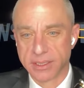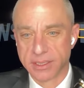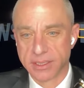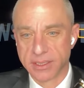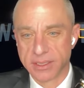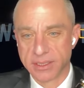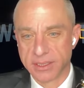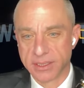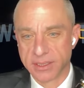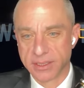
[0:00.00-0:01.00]

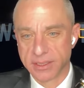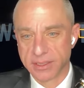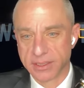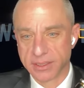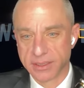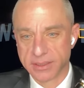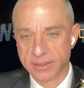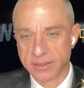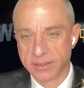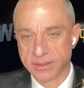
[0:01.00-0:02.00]

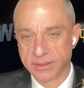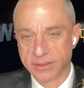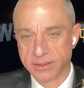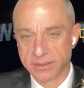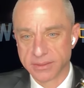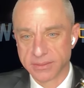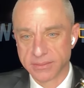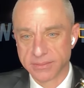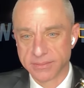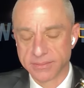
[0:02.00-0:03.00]

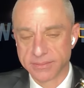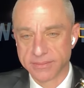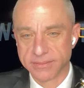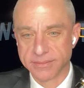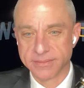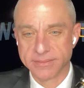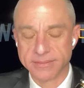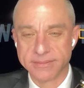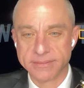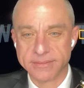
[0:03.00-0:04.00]

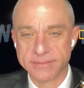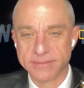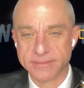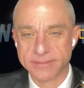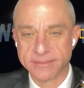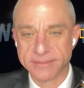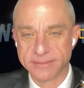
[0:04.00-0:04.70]
The person shown says nothing.